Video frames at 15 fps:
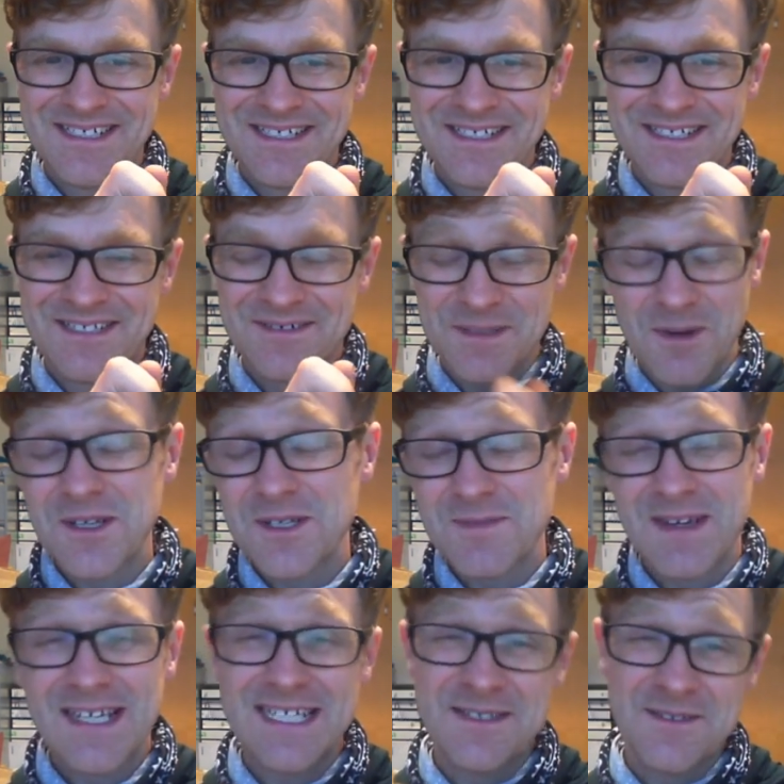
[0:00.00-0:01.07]
the
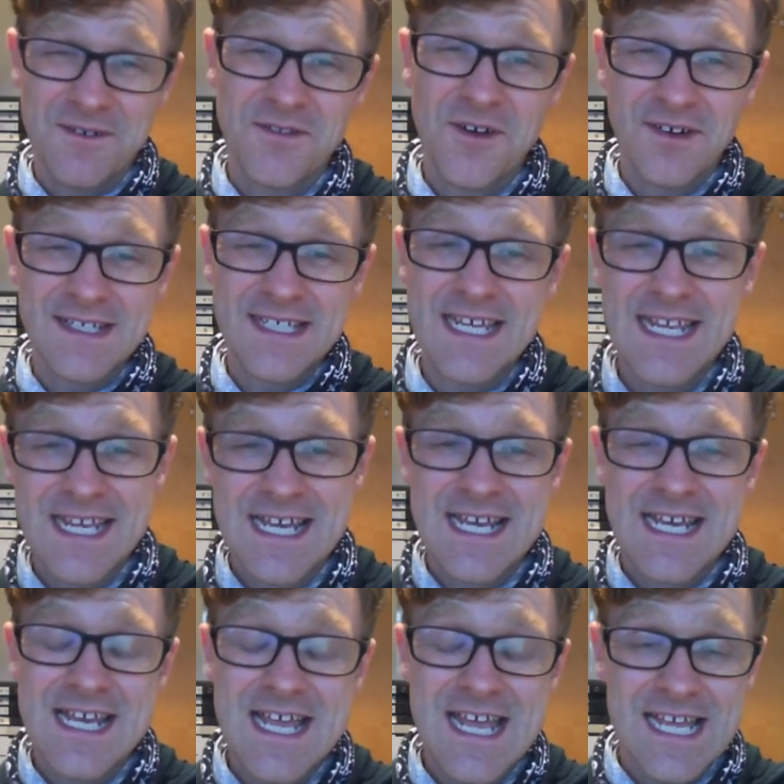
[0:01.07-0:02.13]
responsibility and the authority
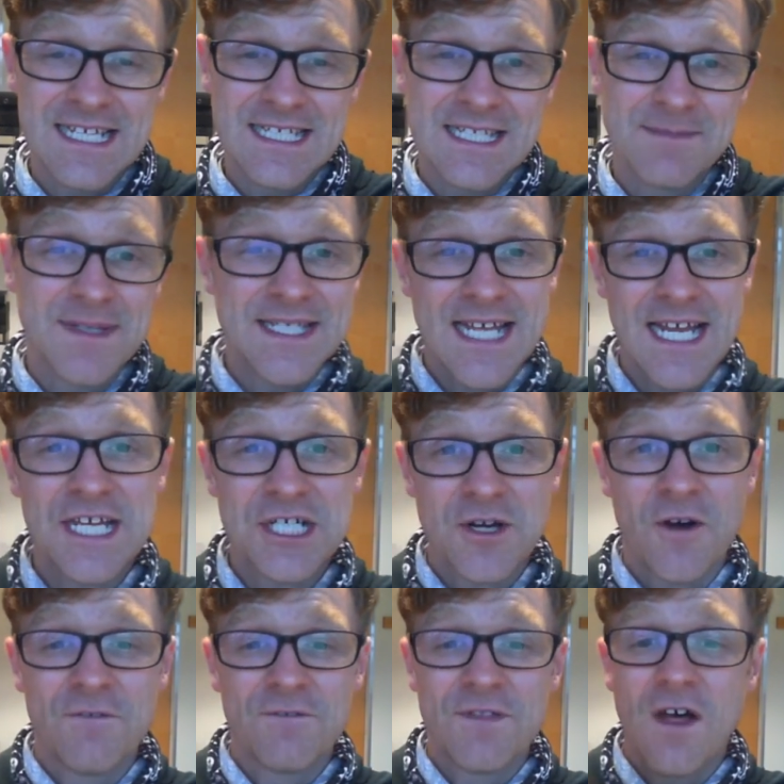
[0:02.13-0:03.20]
is the possession
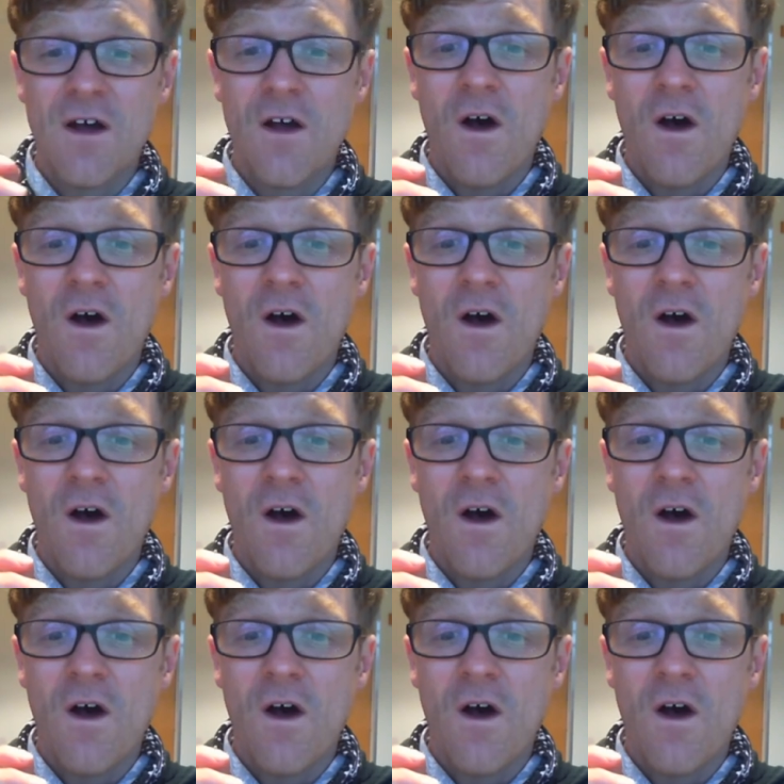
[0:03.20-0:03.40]
of the